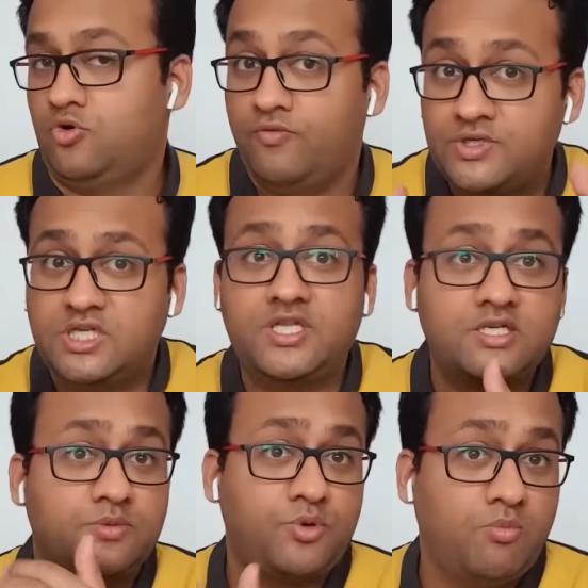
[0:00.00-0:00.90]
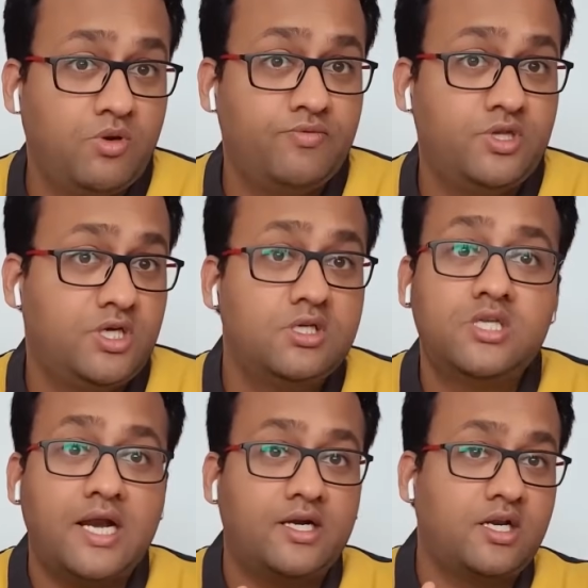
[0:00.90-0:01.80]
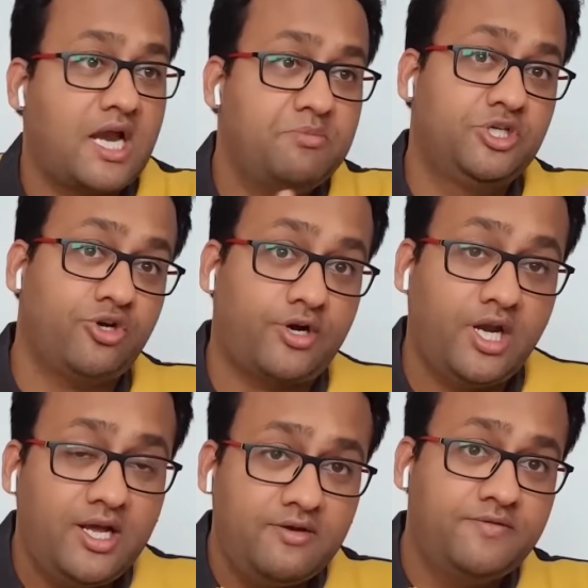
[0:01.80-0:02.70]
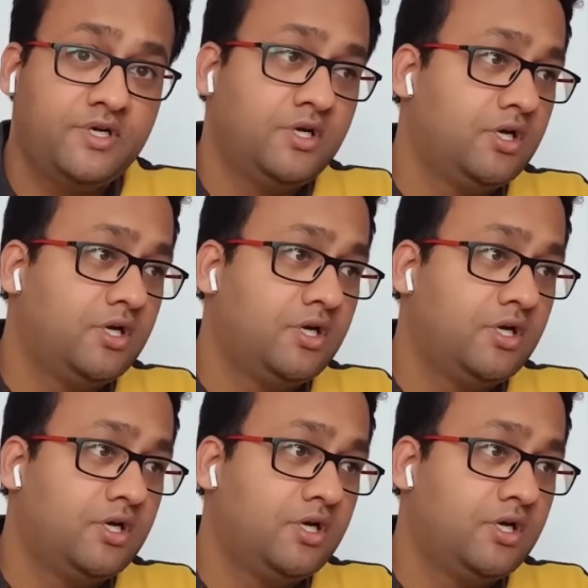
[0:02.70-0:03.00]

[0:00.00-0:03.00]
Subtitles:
Obviously, there is a problem with this that it can be short-lived.